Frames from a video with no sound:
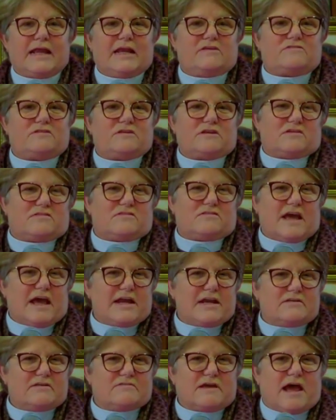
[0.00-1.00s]
And it's an
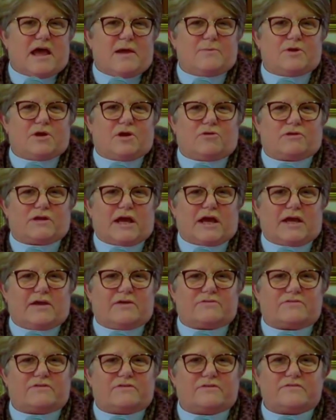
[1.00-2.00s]
exciting time in our
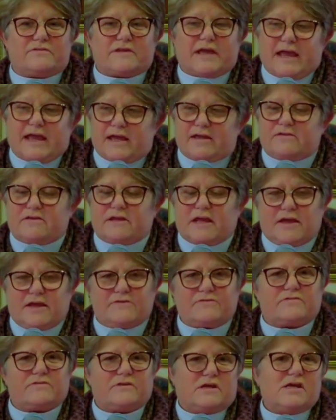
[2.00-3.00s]
diocese, and
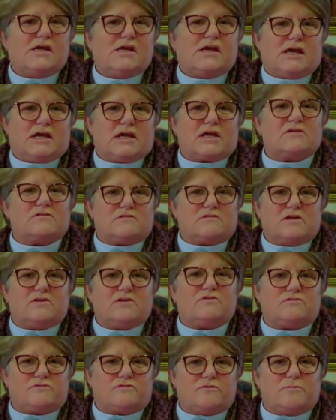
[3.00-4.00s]
yes, it
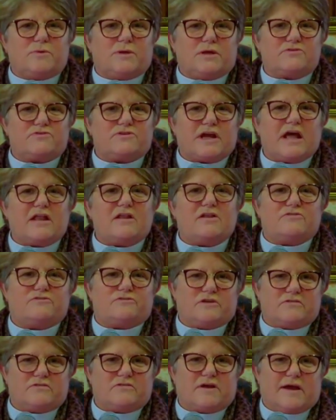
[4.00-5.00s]
continues to be a
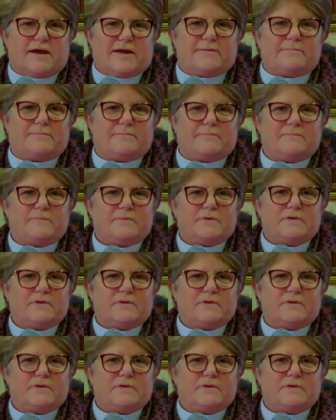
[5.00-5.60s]
challenging time.